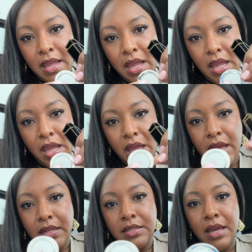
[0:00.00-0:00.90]

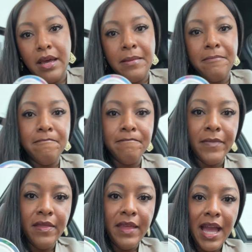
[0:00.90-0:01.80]
and
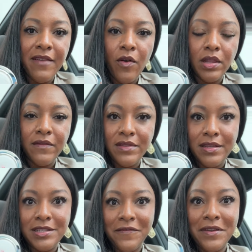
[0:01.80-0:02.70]
they have all of
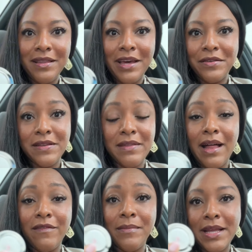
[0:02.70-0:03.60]
the different letters of the
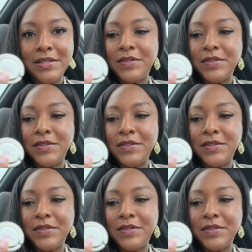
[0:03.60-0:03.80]
alphabet,